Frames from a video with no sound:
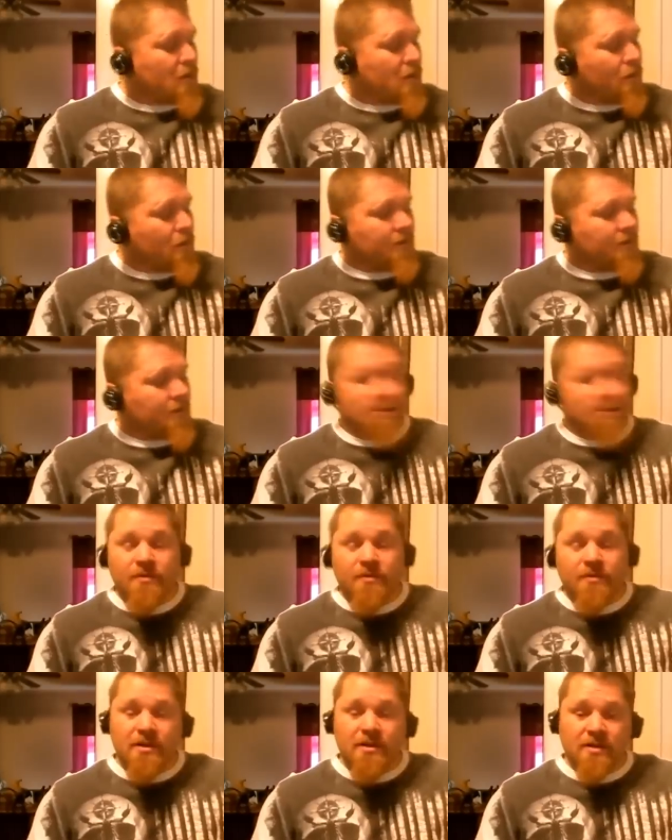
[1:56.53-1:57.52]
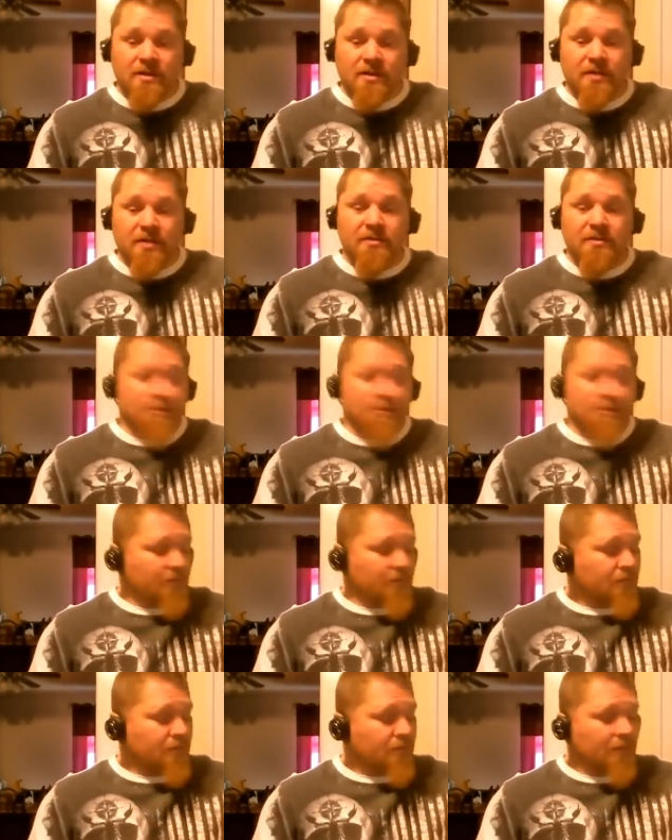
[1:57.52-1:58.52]
which translates
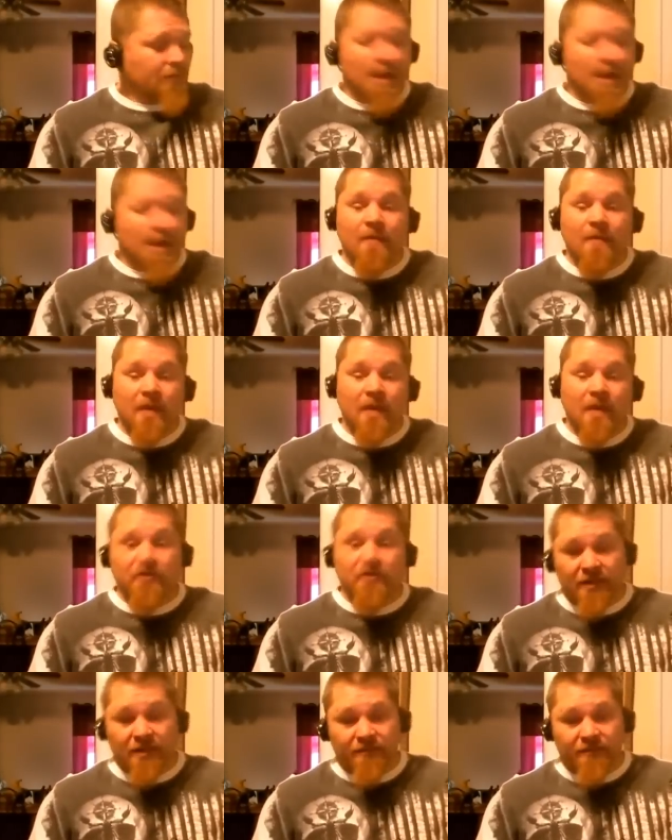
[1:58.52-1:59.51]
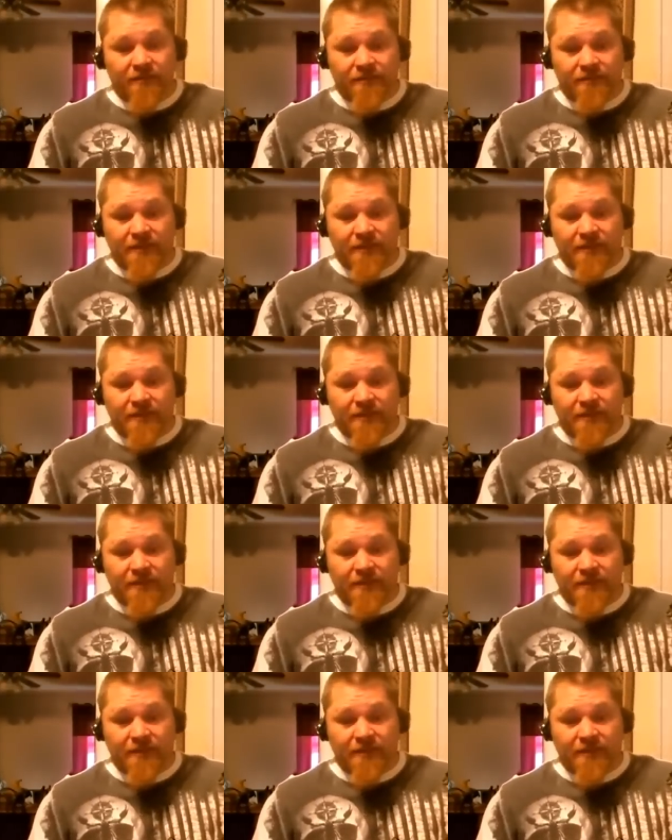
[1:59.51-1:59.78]
to the compound limb